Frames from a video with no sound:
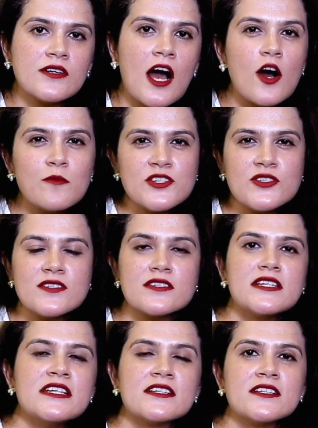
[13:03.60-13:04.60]
how much is
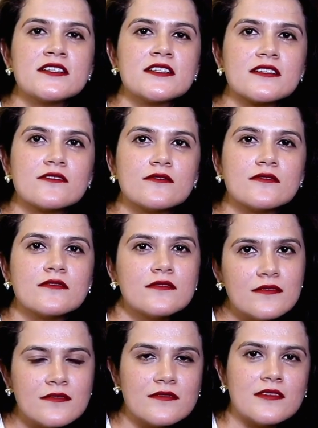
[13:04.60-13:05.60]
needed
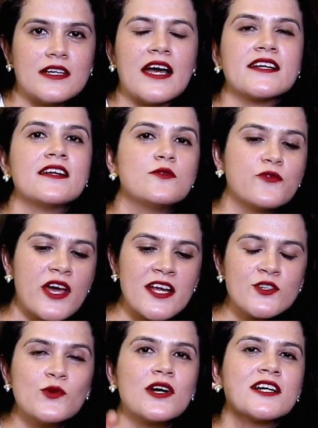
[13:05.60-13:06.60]
and
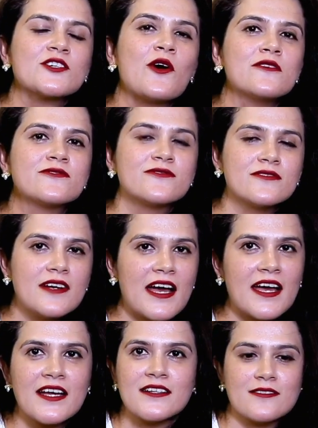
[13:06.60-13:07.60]
where to cut off
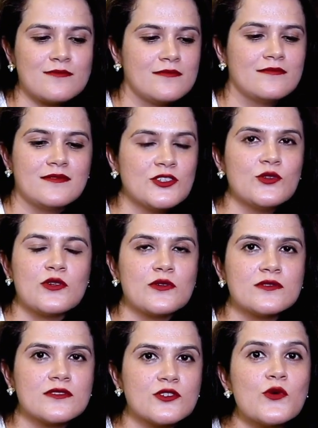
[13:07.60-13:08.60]
and, you
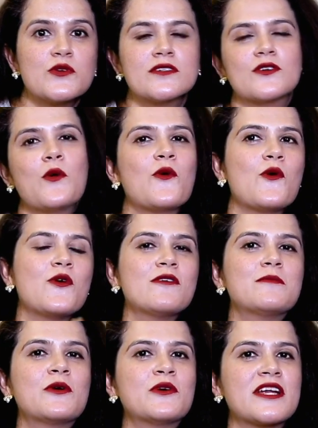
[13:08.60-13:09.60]
know, don't go
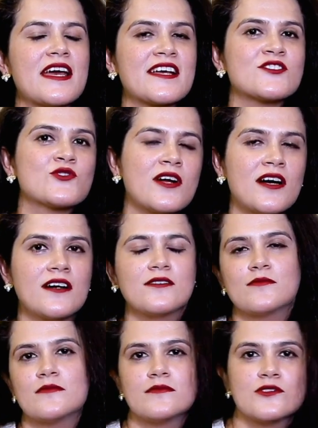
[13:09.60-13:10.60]
overboard extra,
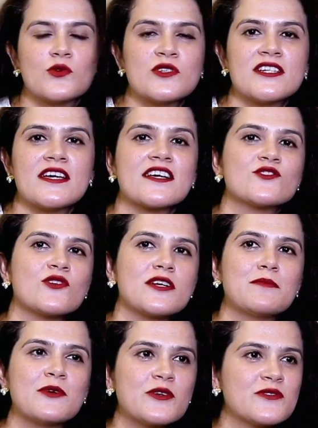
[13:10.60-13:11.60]
don't take extra
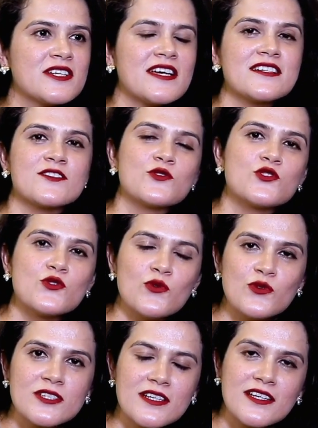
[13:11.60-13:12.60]
number of days to
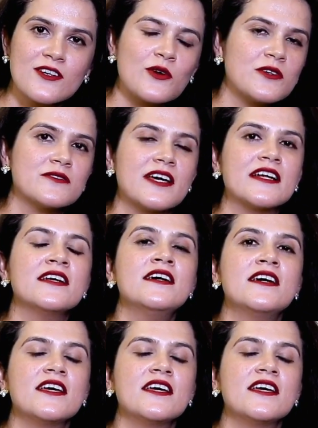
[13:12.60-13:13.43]
shoot and all of that.